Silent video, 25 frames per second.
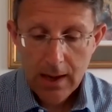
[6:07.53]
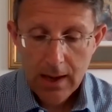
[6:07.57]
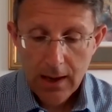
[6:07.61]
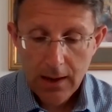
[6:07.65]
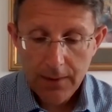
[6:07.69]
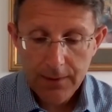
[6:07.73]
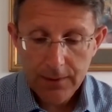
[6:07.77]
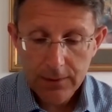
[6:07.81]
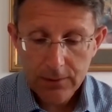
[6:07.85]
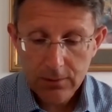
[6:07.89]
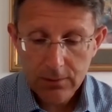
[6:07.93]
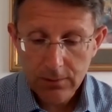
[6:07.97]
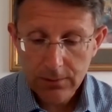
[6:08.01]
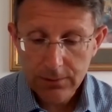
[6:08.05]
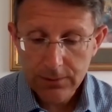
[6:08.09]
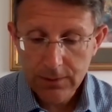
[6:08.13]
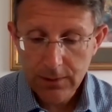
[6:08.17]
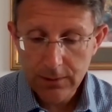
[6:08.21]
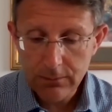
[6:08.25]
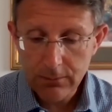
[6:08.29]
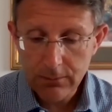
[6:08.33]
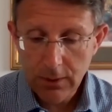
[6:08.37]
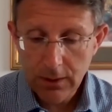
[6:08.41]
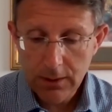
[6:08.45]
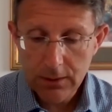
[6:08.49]
And this horse
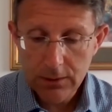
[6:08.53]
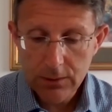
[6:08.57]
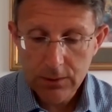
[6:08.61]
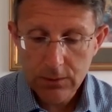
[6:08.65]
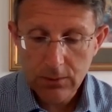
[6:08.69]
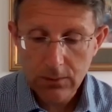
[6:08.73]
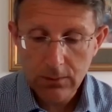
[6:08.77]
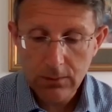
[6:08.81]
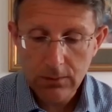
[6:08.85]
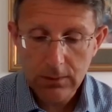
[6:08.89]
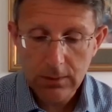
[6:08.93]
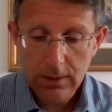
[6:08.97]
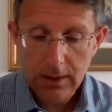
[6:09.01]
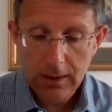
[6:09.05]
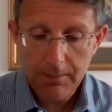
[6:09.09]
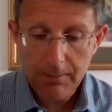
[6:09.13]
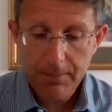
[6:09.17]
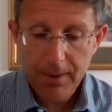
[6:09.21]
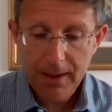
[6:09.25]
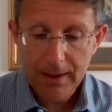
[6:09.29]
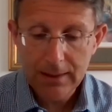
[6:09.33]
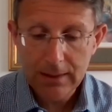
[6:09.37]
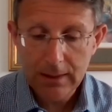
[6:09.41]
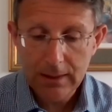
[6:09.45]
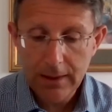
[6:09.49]
didn't run at all
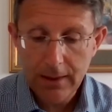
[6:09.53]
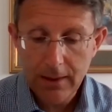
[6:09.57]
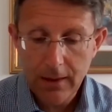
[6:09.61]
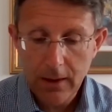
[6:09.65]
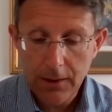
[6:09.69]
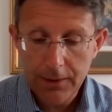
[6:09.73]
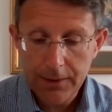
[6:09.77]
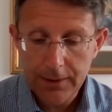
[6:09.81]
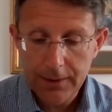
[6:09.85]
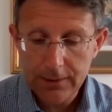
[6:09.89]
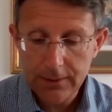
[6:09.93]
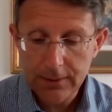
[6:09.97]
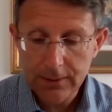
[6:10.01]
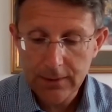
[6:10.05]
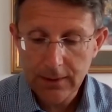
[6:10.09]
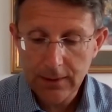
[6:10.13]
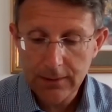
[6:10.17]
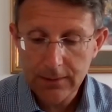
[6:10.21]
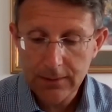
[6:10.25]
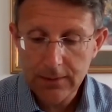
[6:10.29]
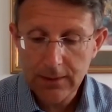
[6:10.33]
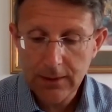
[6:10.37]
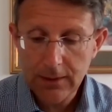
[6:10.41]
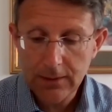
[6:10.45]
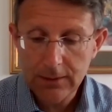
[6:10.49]
badly on his
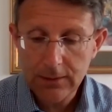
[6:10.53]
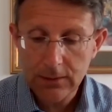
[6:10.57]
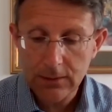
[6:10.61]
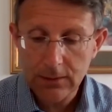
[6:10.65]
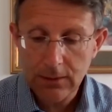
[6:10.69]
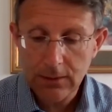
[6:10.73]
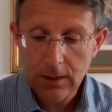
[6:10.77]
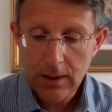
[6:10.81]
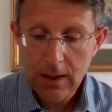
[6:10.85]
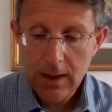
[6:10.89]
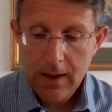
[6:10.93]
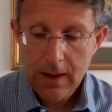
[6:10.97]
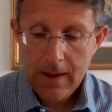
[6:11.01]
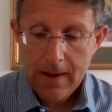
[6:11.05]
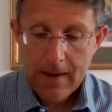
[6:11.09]
seasonal